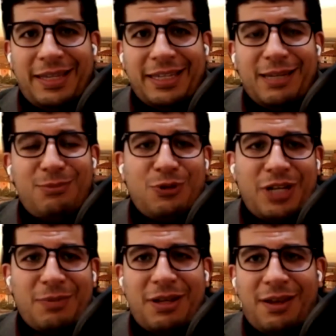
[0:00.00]
like Ibn
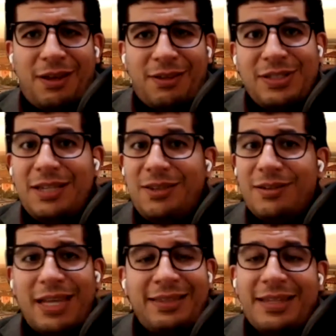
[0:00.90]
Nujaym and others,
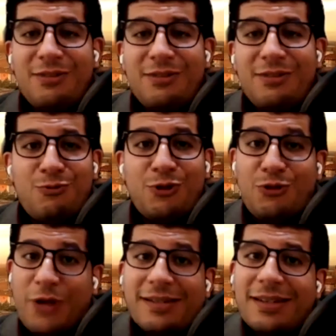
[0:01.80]
did
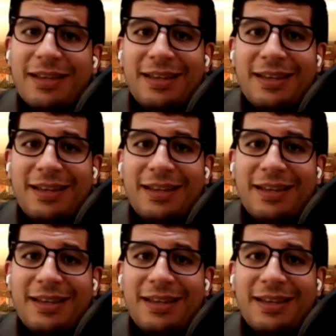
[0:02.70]
reject